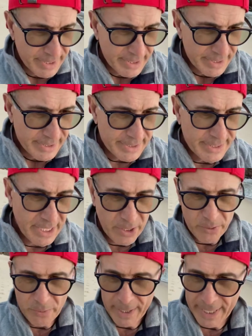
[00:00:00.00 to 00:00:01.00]

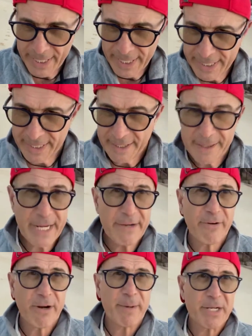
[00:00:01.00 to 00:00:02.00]
So thank you
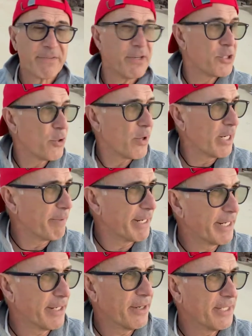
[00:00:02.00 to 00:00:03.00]
very much for joining me
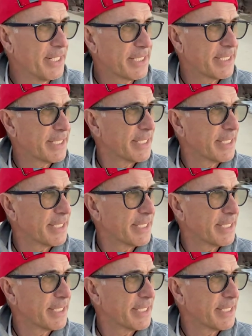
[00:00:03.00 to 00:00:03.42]
on this